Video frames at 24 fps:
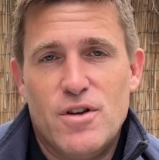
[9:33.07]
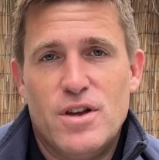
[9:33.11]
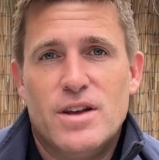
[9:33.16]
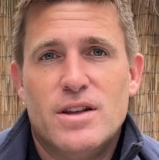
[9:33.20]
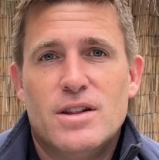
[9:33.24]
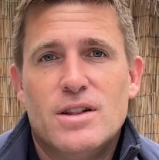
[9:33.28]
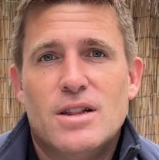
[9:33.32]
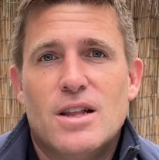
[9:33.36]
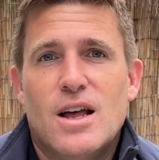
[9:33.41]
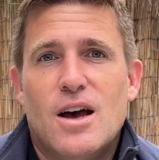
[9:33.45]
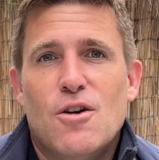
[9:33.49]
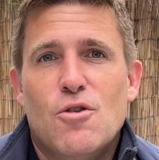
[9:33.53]

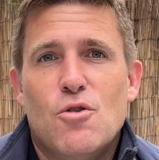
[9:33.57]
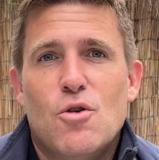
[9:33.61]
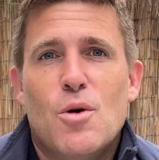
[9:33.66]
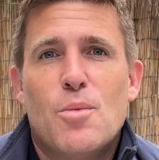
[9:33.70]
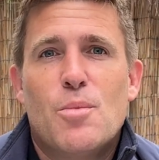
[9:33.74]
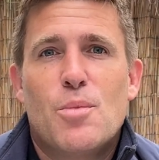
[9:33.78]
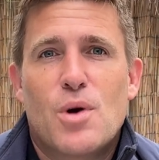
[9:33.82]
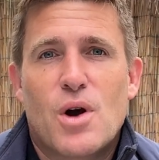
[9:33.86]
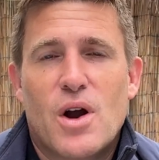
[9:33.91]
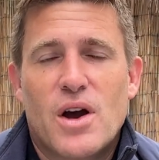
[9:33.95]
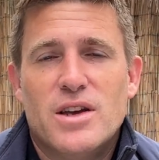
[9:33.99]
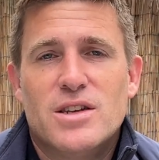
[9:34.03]
low
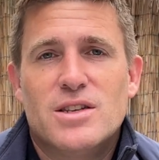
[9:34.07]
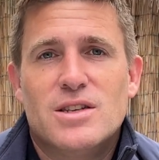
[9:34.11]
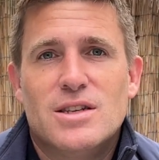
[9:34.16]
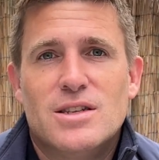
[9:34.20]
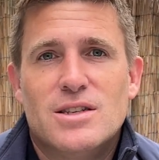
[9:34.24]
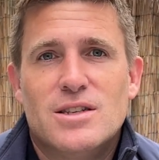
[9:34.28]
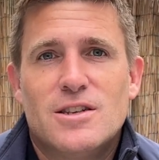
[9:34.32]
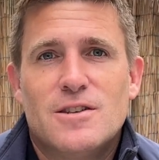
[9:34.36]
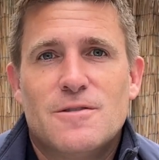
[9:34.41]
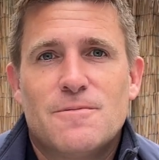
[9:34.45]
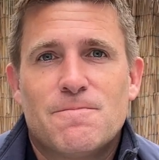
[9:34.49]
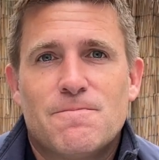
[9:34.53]

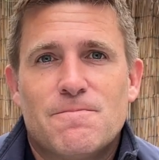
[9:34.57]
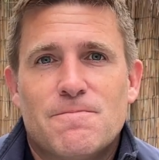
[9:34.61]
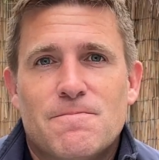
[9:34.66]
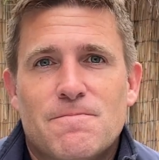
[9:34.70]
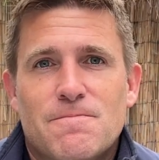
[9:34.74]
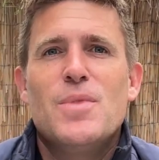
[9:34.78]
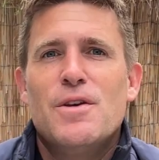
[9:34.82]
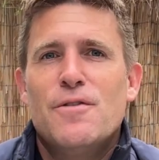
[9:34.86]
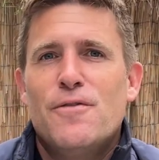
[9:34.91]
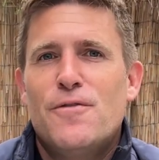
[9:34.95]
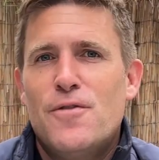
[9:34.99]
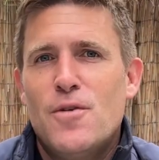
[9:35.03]
prices.
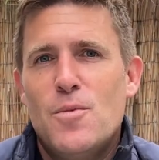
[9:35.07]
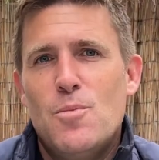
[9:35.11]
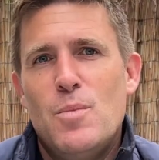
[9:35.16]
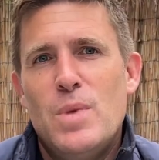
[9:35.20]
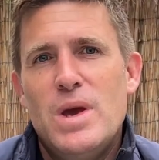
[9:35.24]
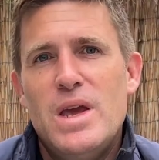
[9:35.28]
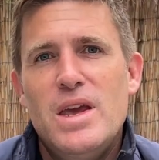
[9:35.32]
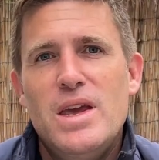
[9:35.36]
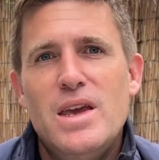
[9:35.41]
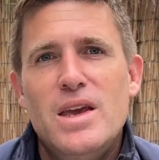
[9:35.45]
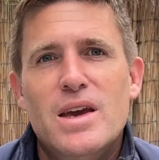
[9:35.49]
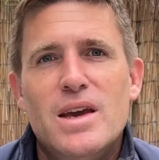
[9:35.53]
For
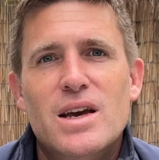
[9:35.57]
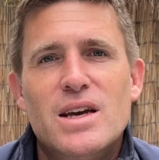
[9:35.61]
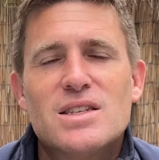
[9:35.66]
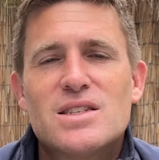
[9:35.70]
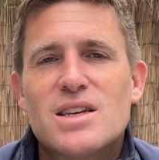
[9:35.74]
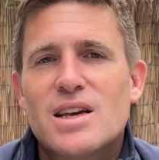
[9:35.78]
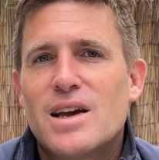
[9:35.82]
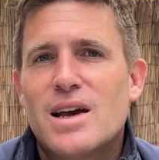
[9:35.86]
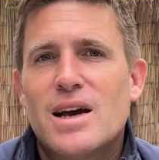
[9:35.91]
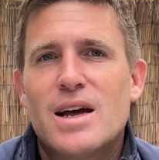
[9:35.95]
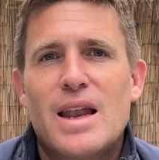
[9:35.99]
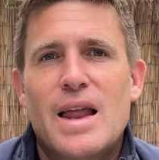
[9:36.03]
me, as
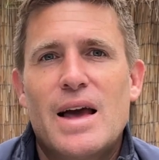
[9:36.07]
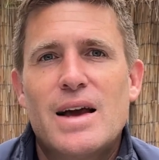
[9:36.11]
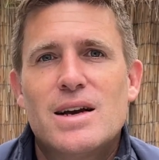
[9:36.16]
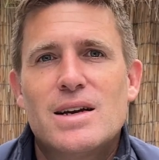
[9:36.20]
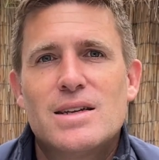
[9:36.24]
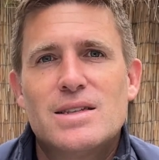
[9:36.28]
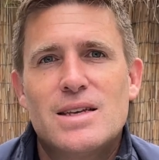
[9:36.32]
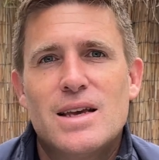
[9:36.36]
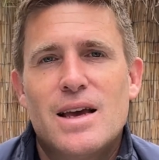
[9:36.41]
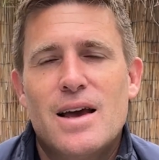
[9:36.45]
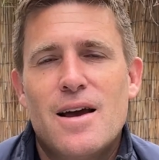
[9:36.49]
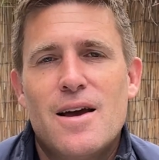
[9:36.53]
a
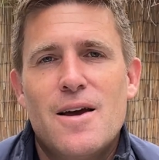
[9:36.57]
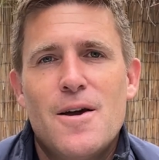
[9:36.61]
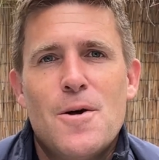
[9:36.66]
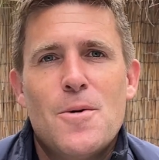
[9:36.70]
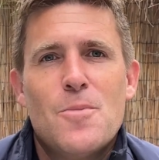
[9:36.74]
collector